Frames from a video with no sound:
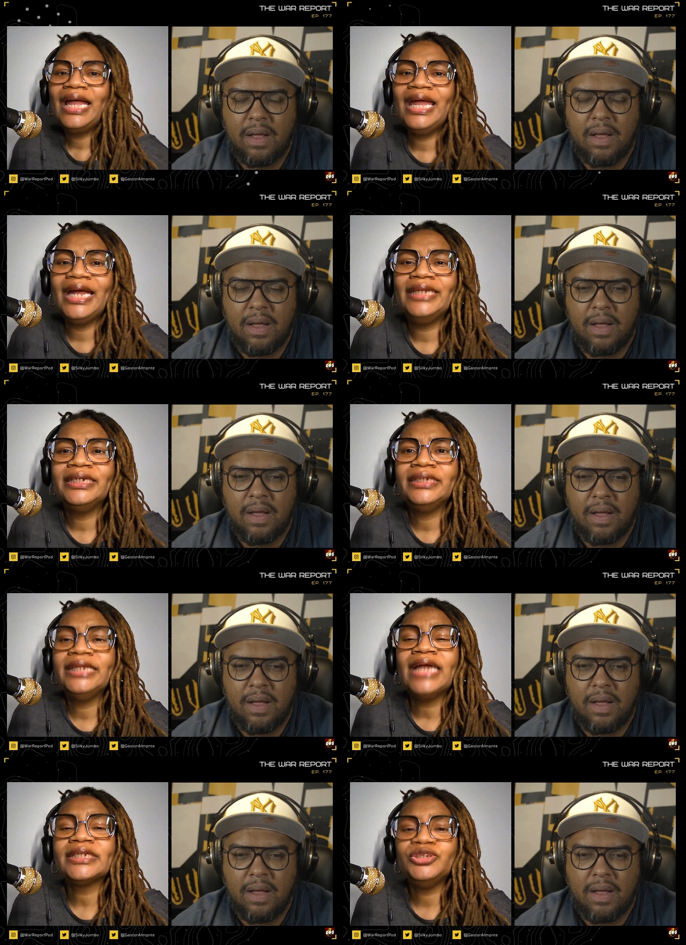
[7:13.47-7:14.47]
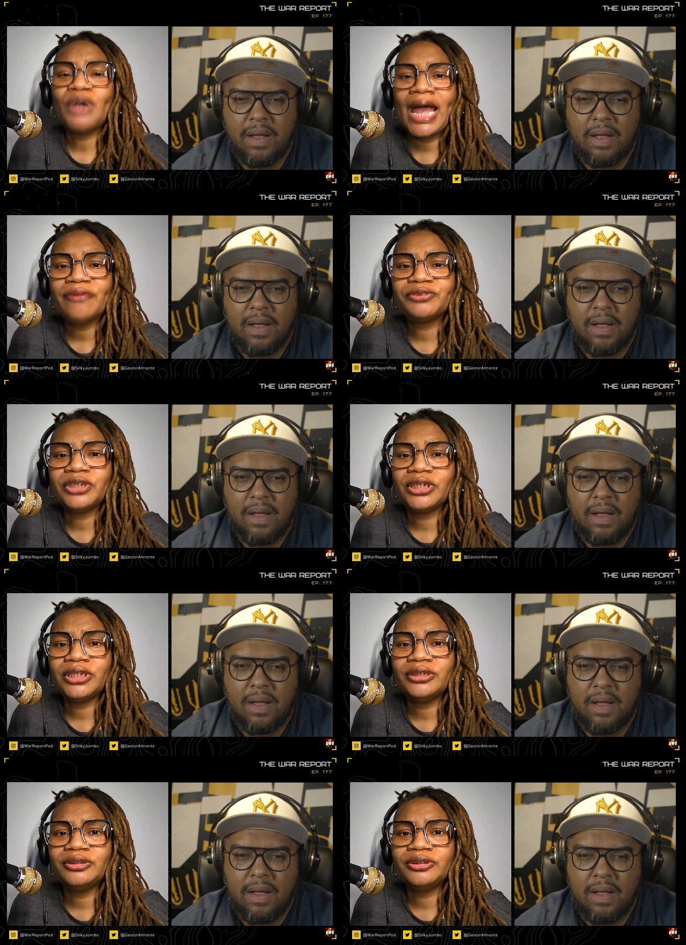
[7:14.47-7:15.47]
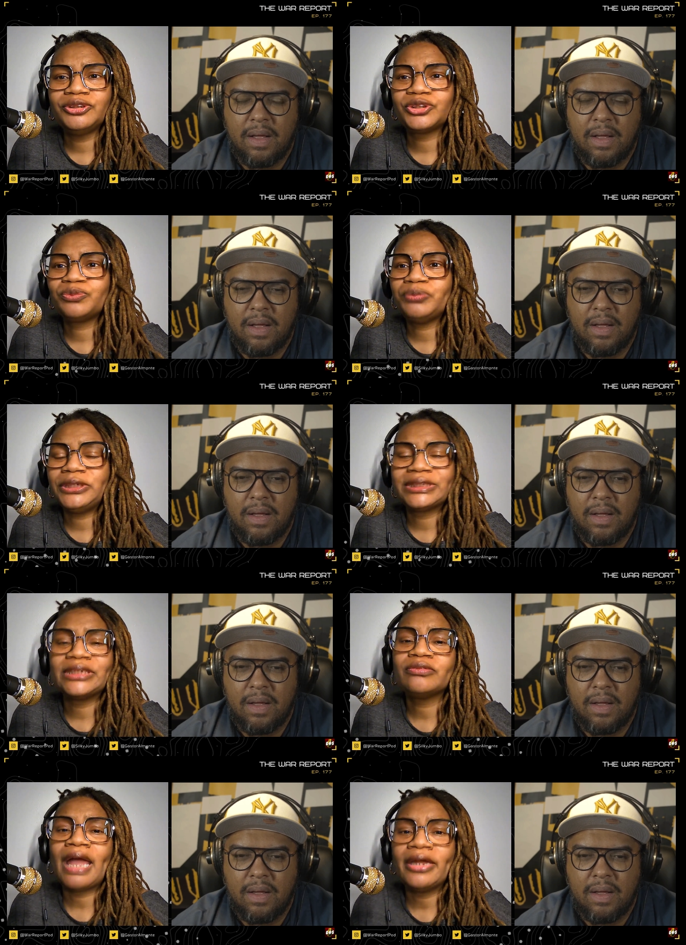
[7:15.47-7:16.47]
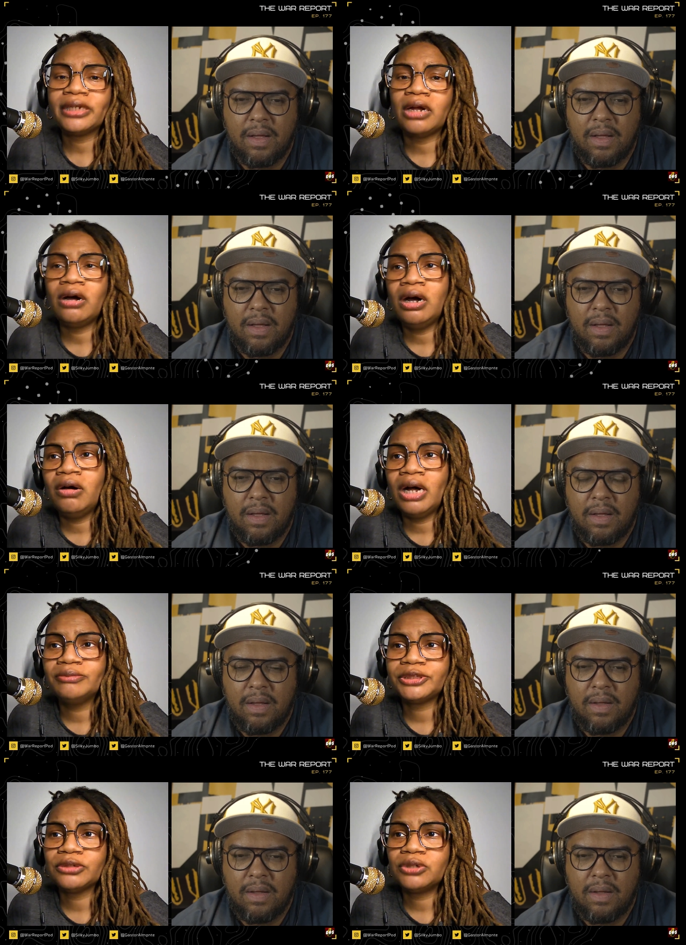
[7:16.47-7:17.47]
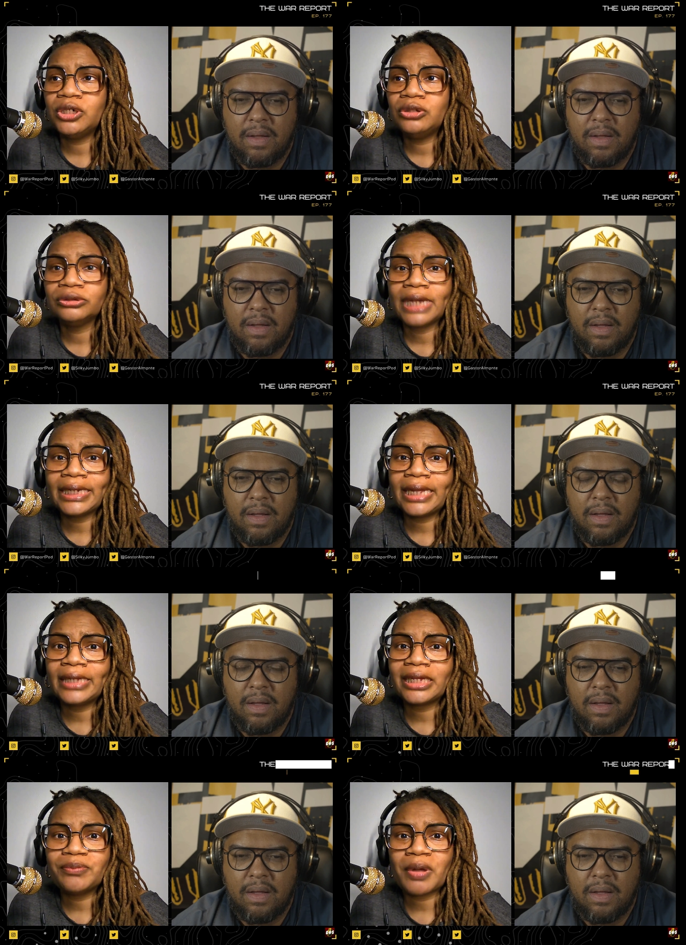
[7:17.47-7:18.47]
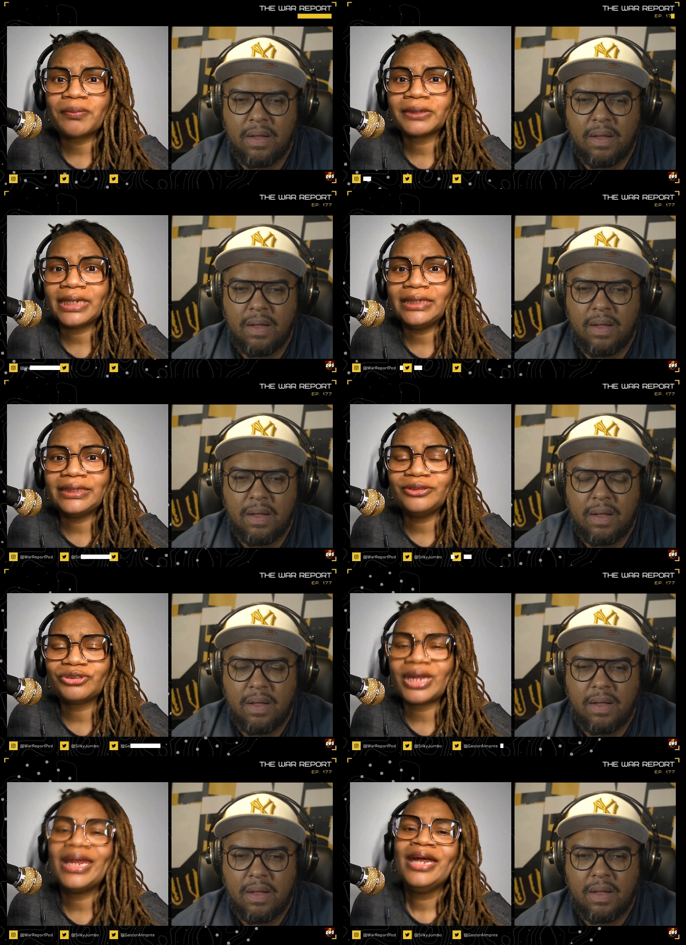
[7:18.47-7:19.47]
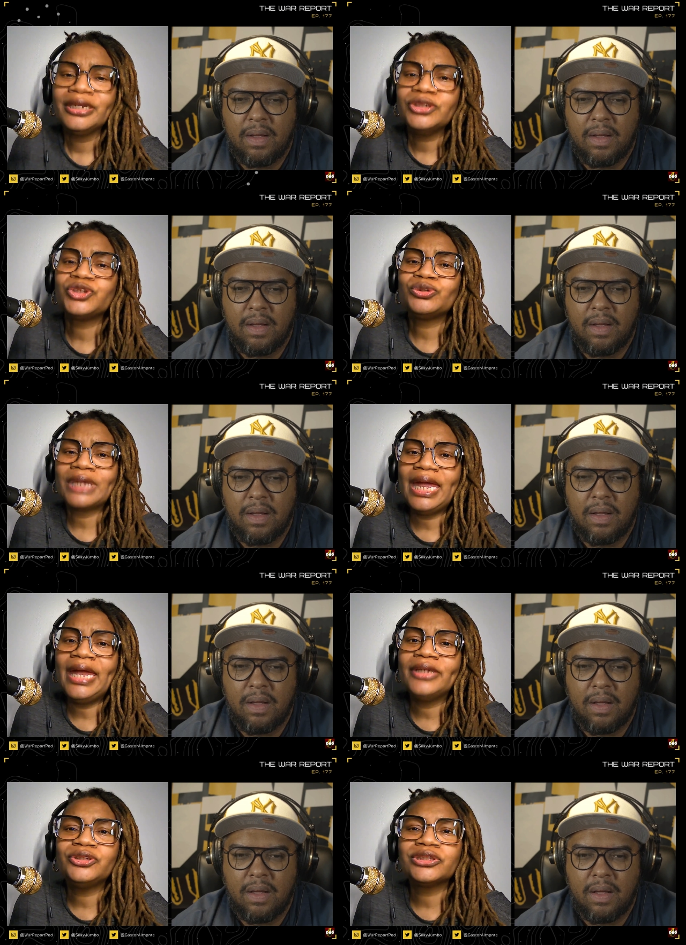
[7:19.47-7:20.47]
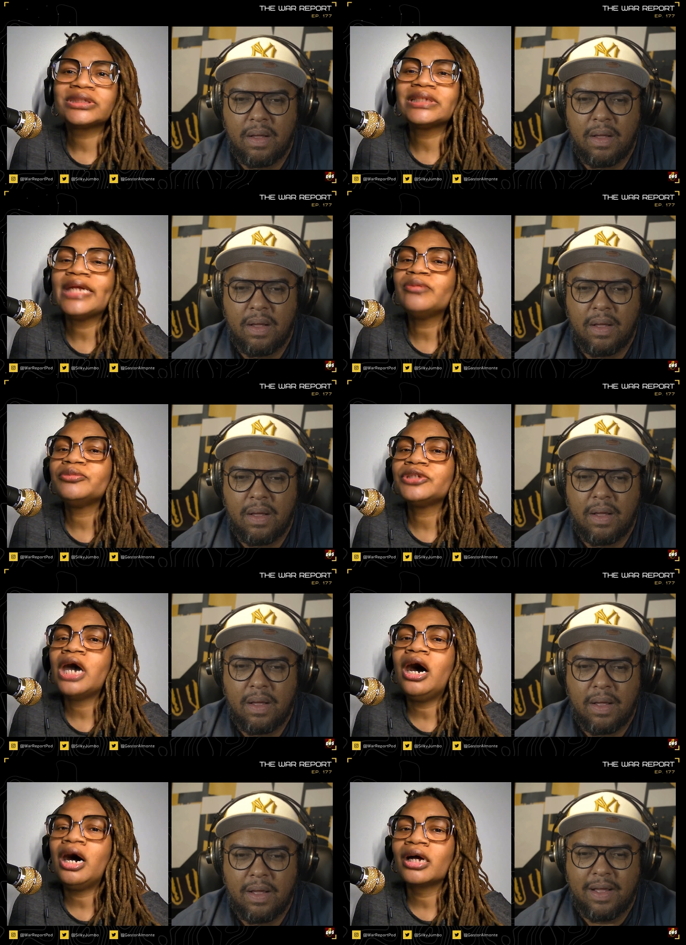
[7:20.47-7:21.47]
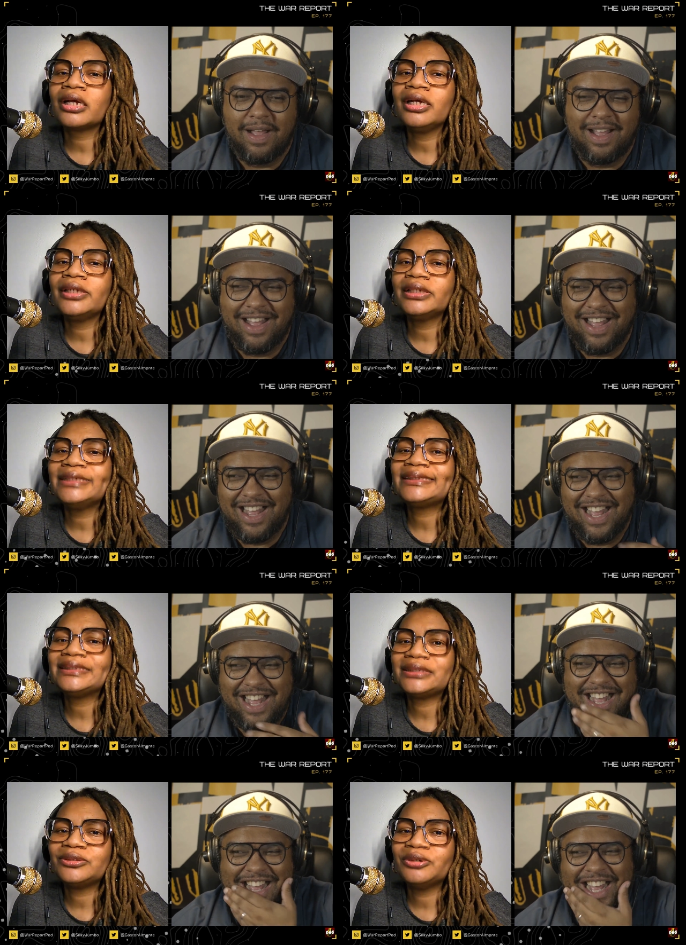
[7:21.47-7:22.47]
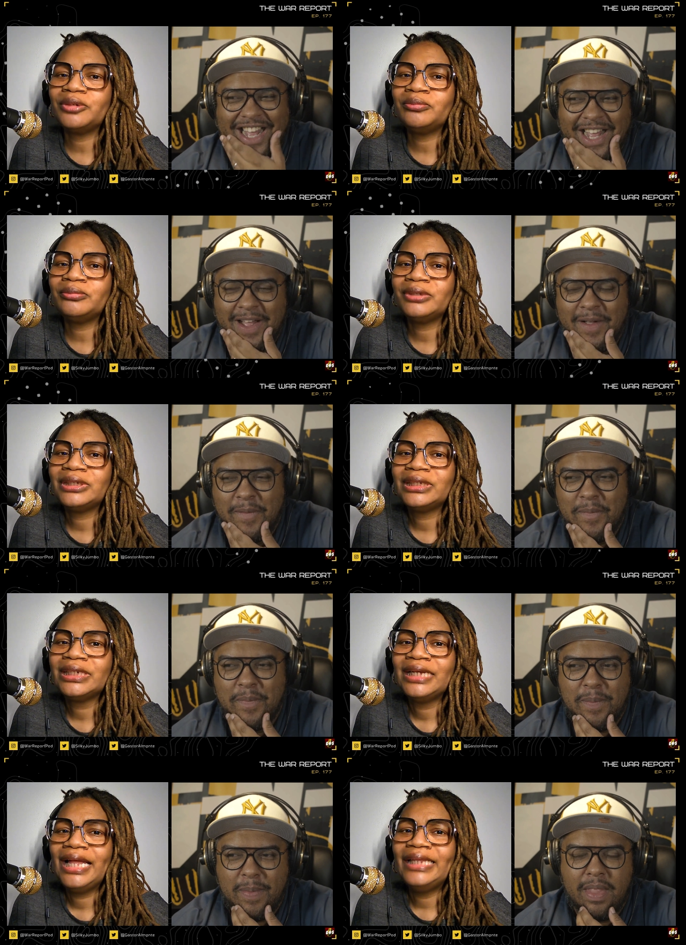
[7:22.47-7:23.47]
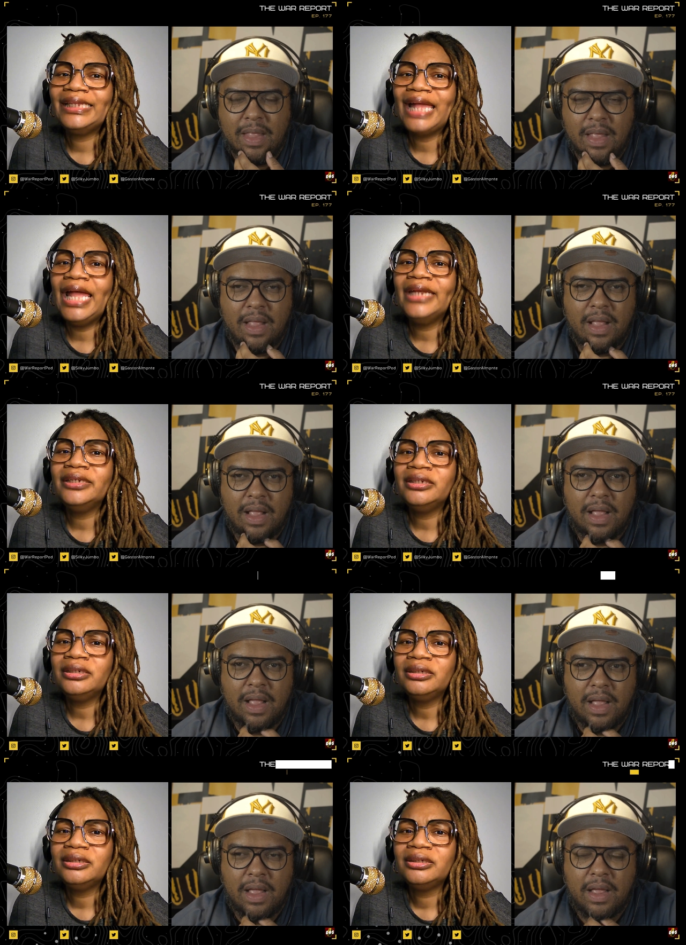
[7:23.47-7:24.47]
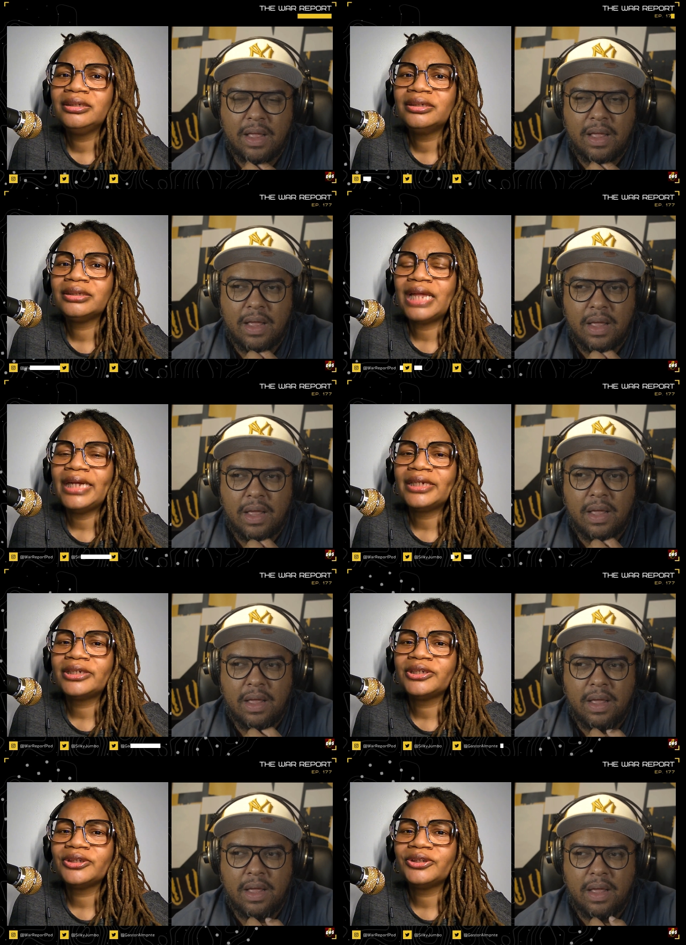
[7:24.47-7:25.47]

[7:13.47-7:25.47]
Speaker 1: And not that you have to just be sit around and go, oh, I'm so old, I can't keep up with anything you're saying. Because you can just let them talk and listen to them and then like